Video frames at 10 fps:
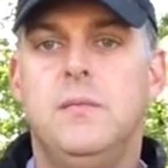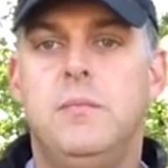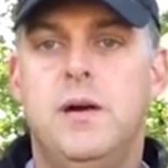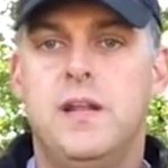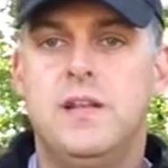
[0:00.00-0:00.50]

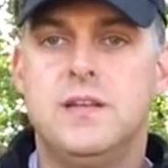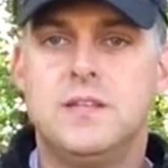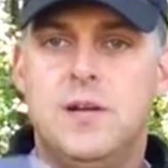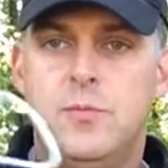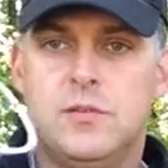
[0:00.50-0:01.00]
But it does
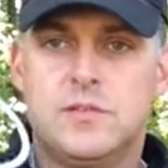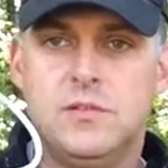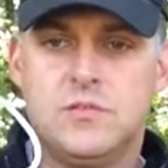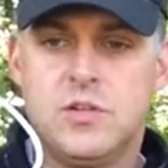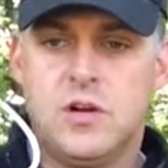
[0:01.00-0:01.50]
come with this
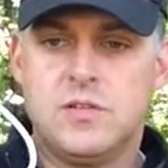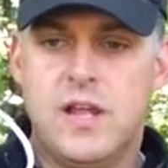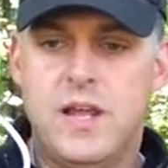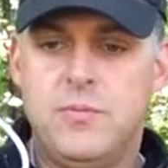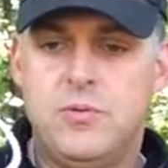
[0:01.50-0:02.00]
little charge
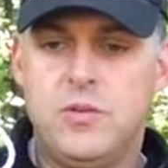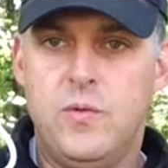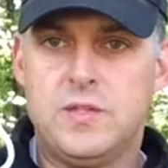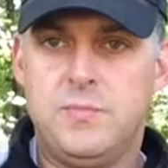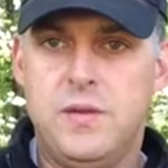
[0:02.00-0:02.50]
cable,
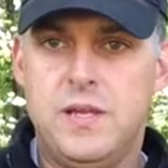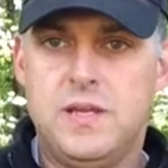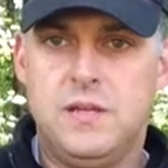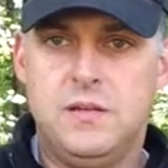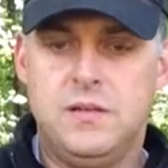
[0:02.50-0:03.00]

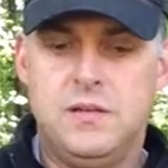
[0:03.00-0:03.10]
USB,